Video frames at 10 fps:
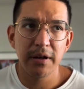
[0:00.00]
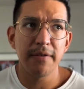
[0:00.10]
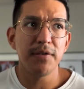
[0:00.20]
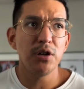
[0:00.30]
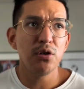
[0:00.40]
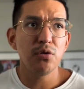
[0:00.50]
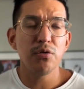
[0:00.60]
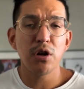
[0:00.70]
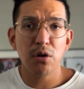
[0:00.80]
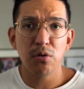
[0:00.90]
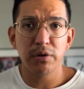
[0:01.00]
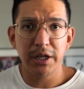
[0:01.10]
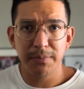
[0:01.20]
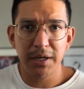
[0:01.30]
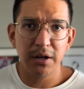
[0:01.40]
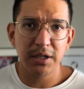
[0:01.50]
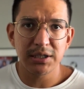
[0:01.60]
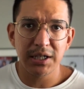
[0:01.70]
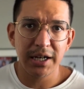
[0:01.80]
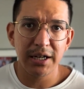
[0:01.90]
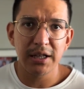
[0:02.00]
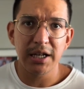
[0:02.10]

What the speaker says: If you know deep down inside